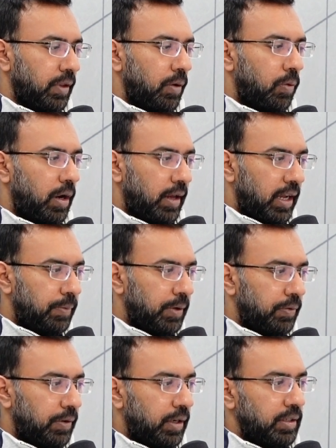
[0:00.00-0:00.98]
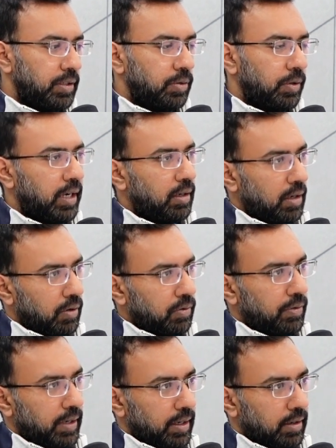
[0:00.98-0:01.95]
What I prefer is to get
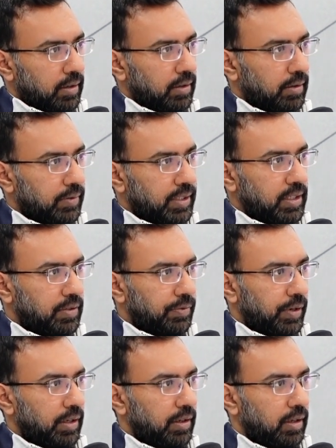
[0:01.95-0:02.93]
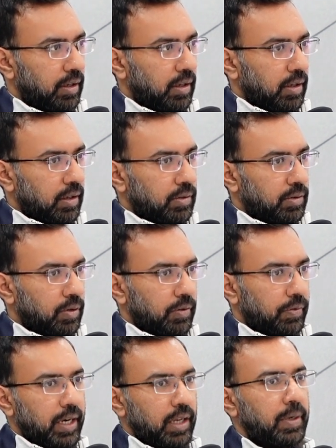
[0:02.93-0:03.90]
Cloudflare, which is free. So
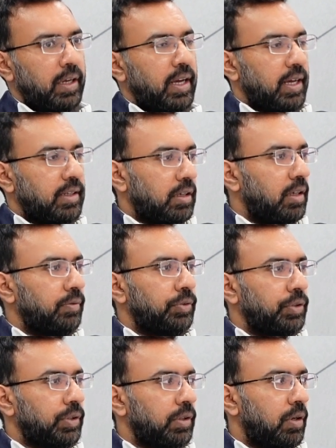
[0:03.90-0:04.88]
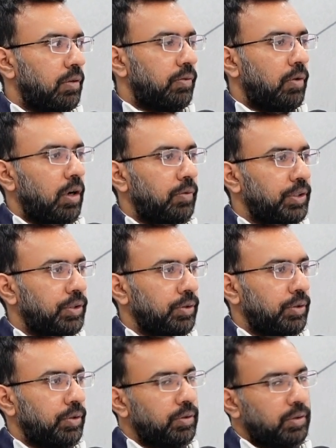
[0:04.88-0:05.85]
if anybody has a confusion of what we
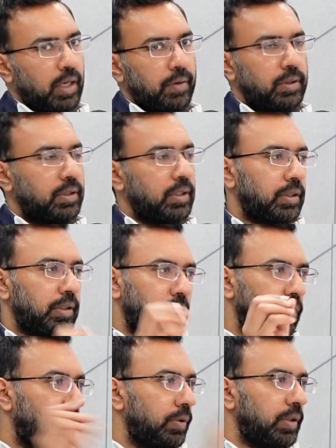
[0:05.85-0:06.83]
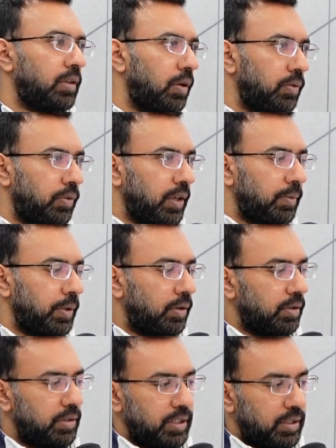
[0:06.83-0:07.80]
should choose, I would just say go with Cloudflare,
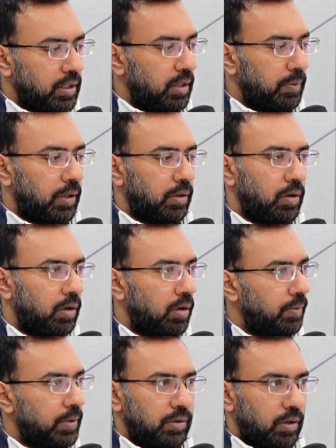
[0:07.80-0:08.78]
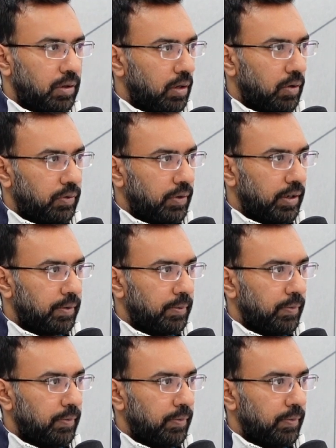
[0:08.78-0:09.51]
because digitaldeepak.com is on Cloudflare.